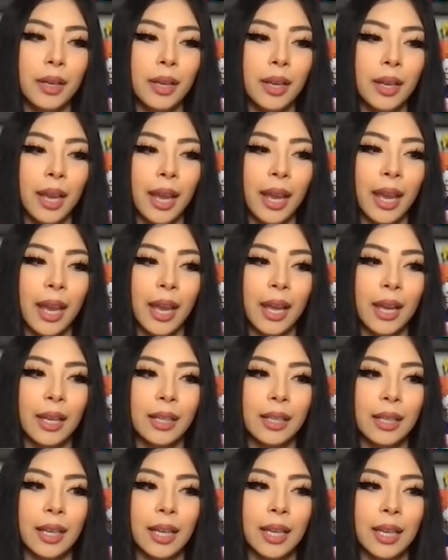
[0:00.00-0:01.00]

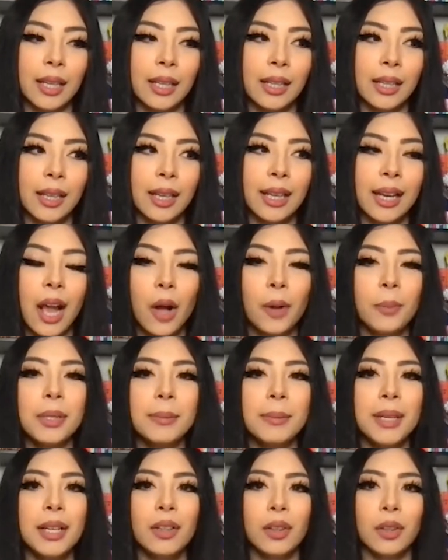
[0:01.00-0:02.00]
And it helps
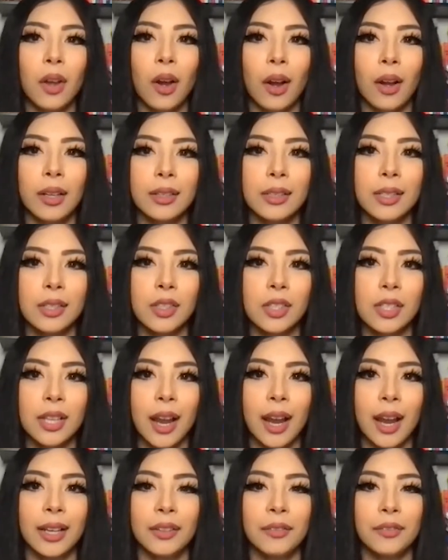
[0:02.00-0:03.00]
me a lot to just
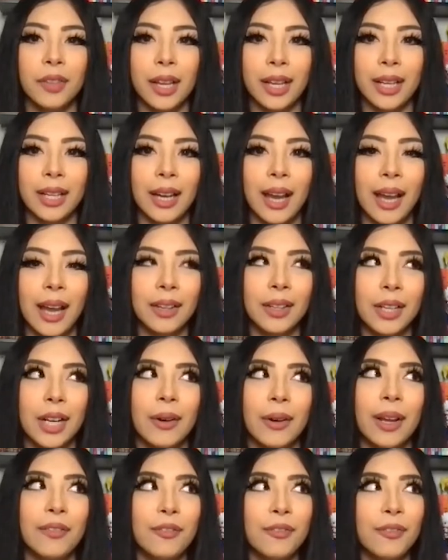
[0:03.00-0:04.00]
kind of like, I don't
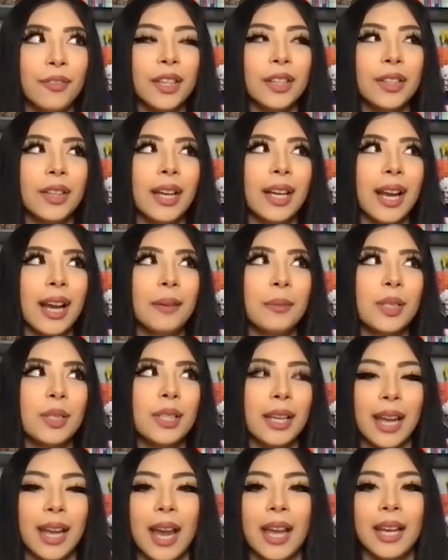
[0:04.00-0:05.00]
know, I feel like I'm
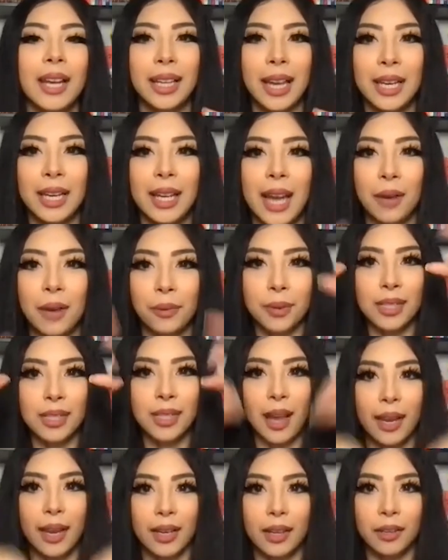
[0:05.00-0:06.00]
just like kind of getting
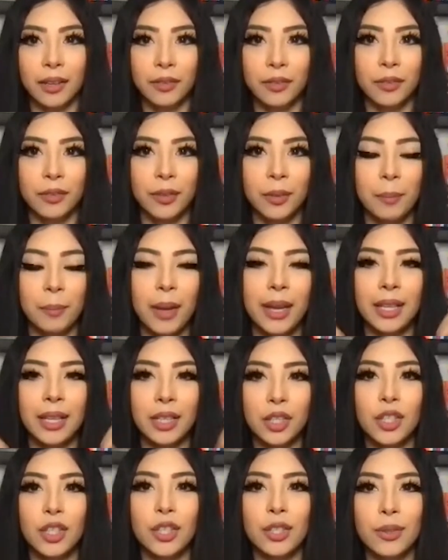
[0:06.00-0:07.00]
outside of my
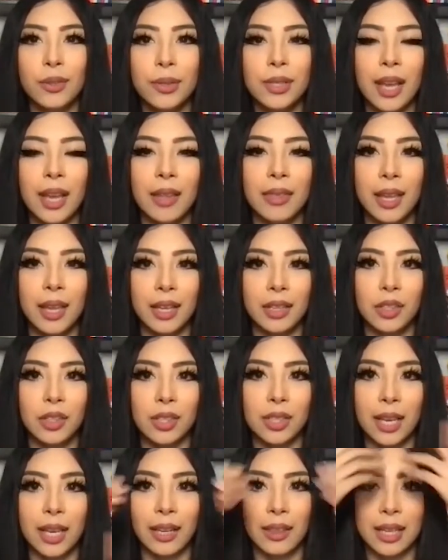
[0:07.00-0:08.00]
issues and then
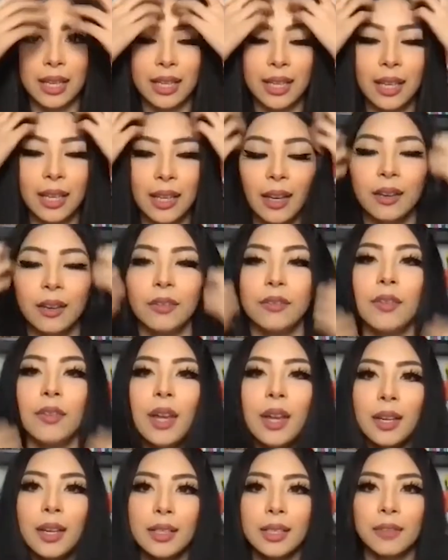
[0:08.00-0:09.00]
just like thinking of
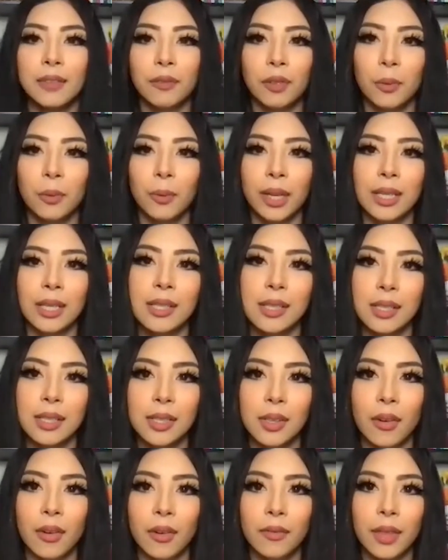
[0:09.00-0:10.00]
different ways to
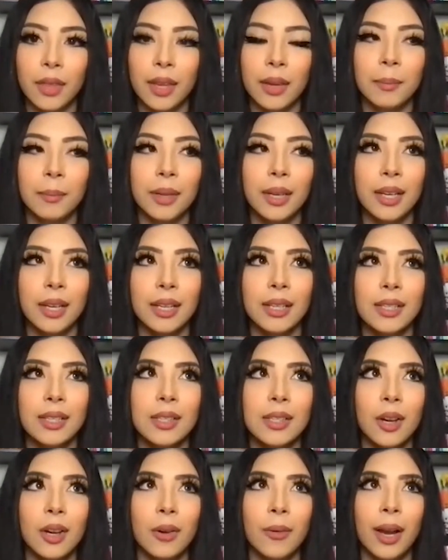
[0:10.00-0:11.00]
solve them.
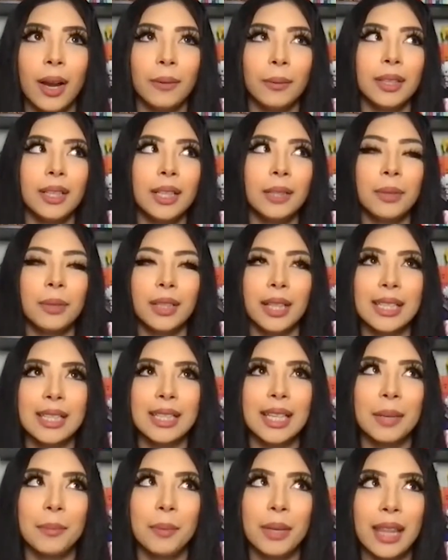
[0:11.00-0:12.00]
So I really relate
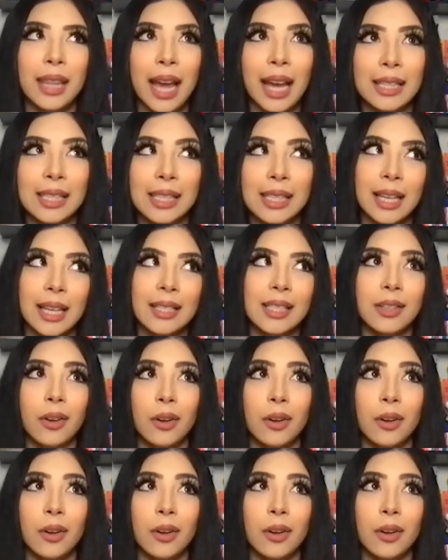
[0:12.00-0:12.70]
to him in that sense.